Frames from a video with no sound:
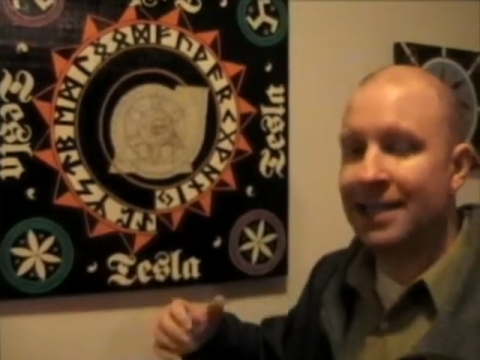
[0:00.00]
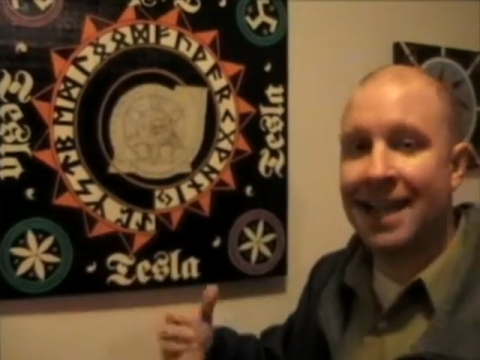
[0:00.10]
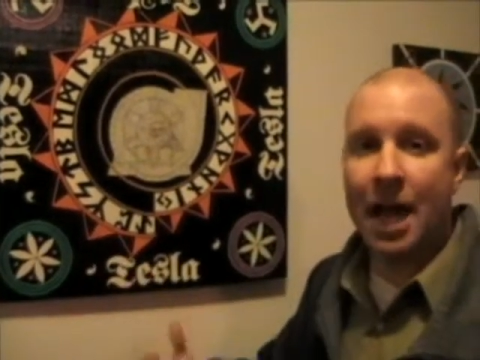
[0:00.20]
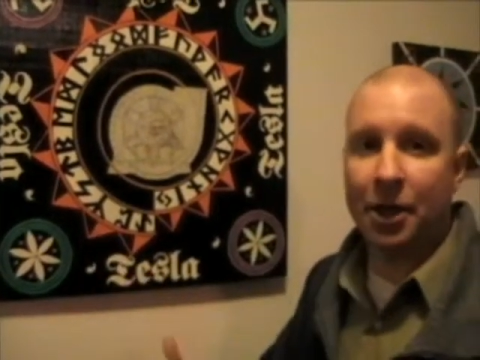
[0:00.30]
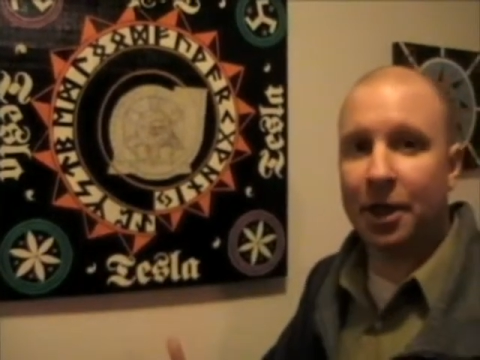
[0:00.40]

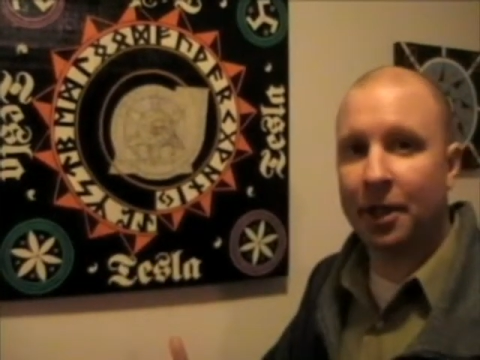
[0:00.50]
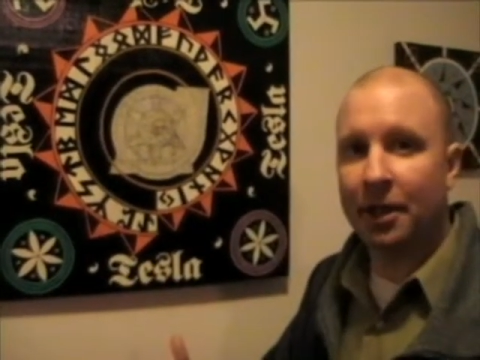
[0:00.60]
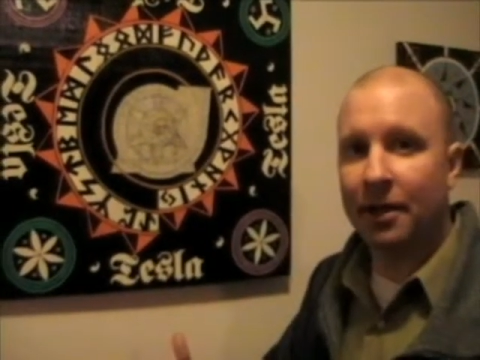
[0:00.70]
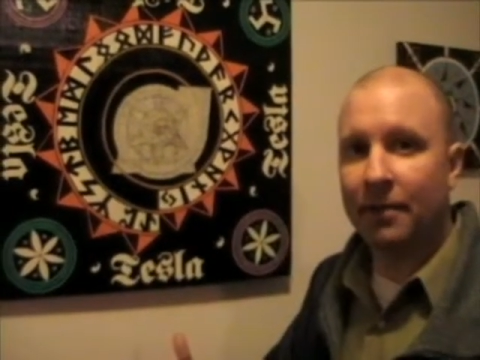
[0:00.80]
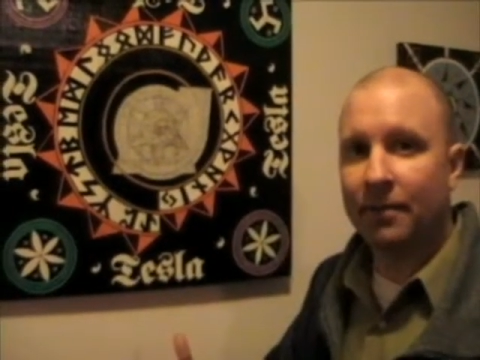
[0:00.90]
death
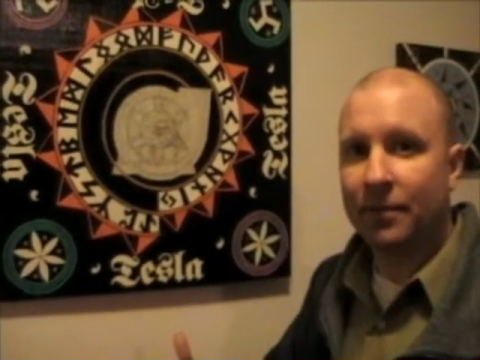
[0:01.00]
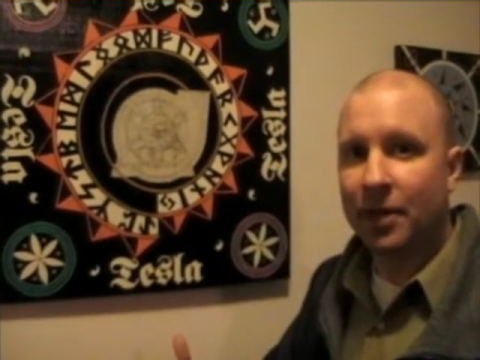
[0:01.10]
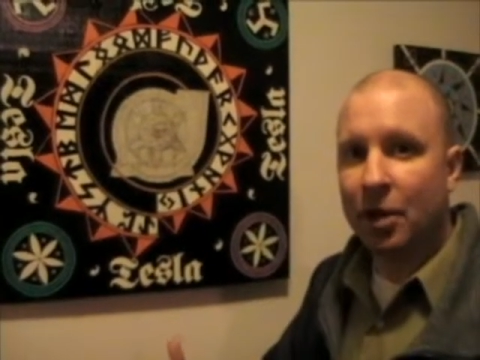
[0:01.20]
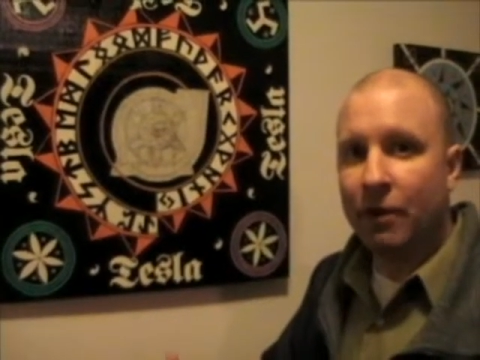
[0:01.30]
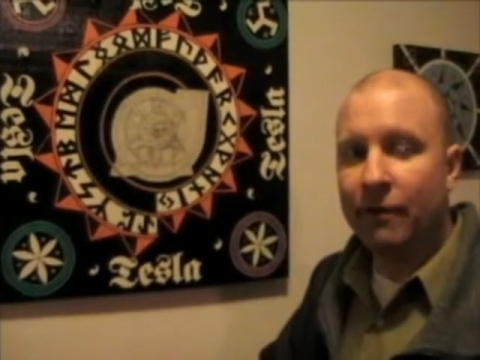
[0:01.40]

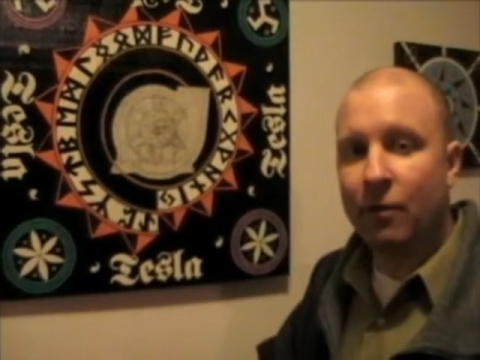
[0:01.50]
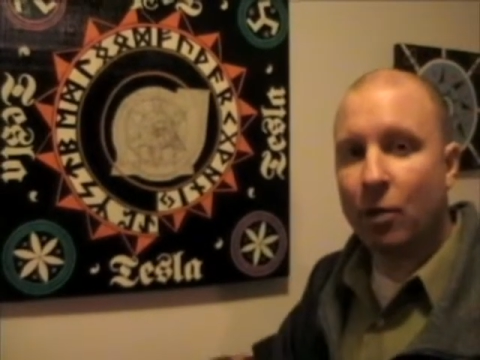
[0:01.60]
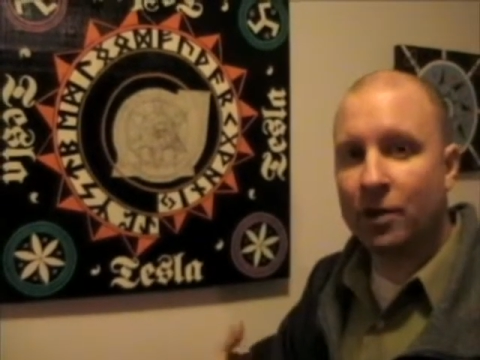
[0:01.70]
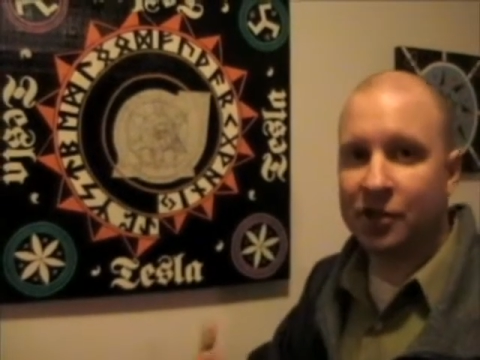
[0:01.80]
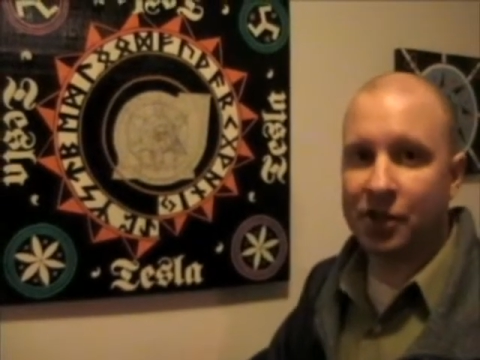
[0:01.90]

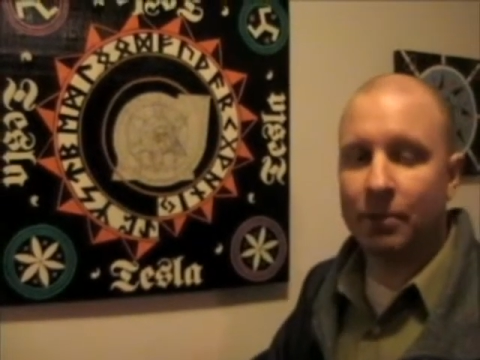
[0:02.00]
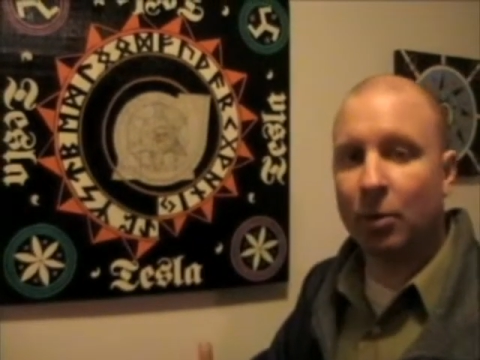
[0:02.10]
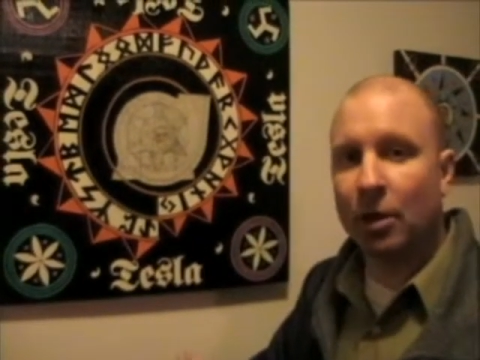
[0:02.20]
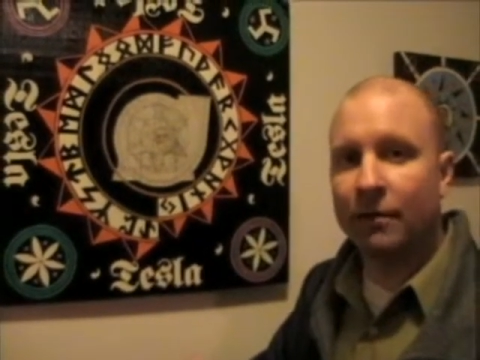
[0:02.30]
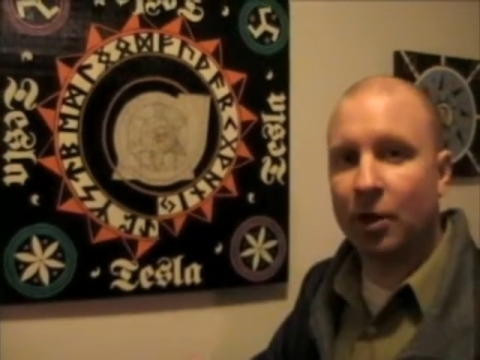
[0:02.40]
for the
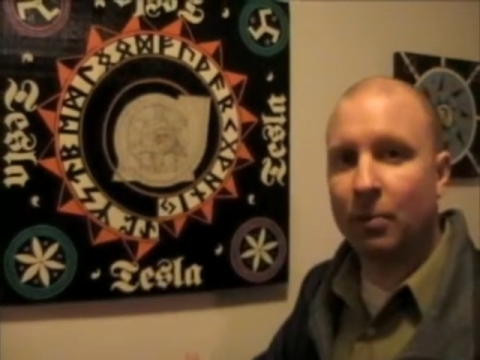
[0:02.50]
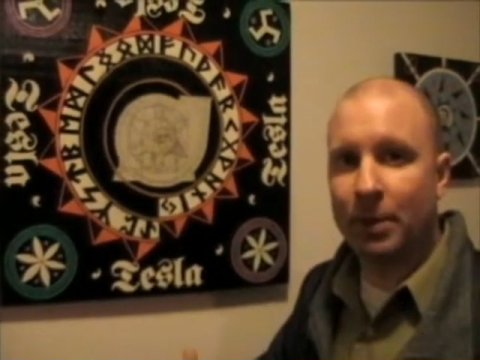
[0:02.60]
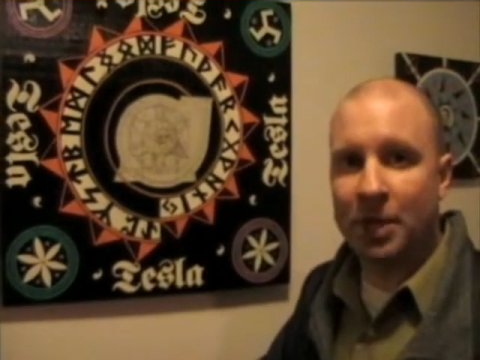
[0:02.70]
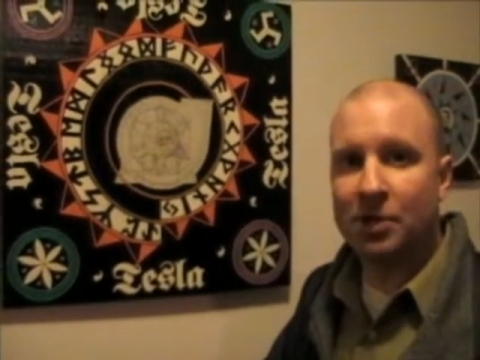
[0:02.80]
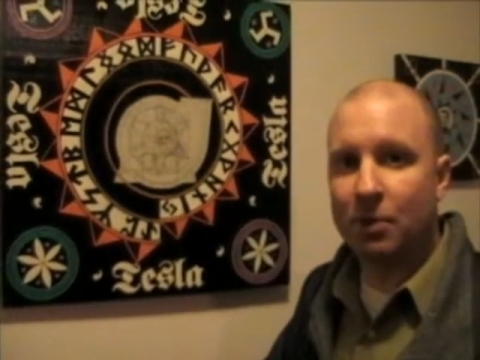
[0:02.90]
symbol of their
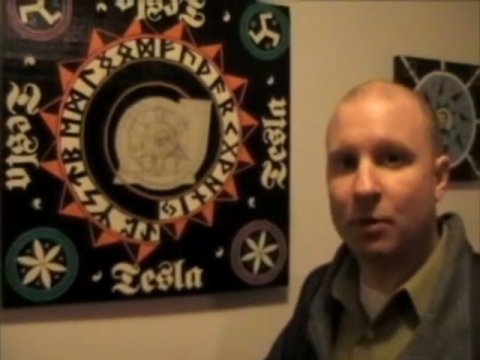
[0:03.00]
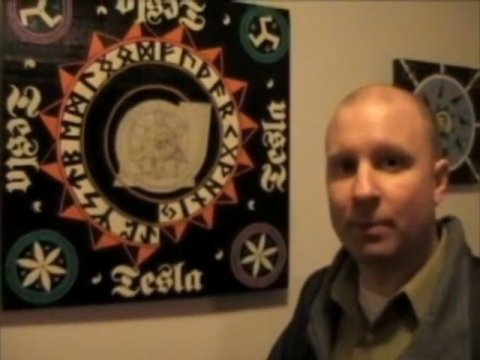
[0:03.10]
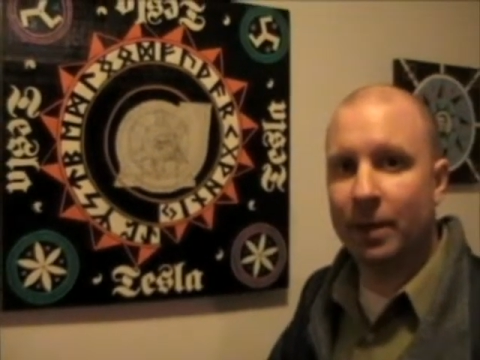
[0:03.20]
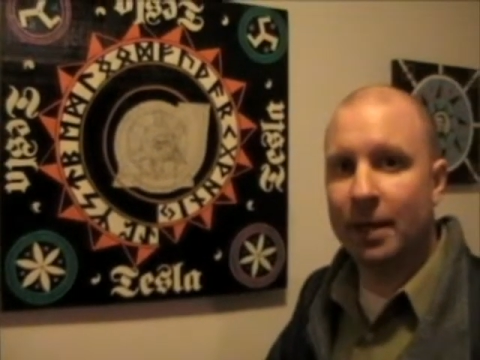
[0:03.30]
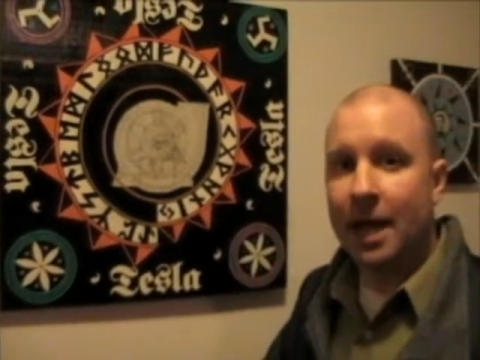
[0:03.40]
peace
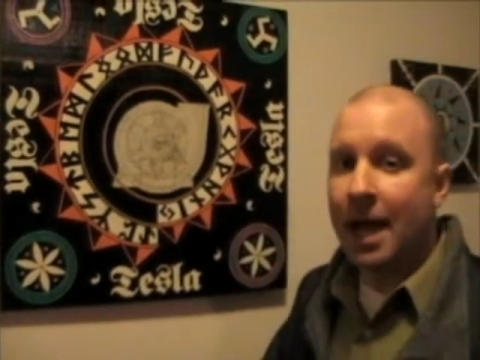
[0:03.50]
movement.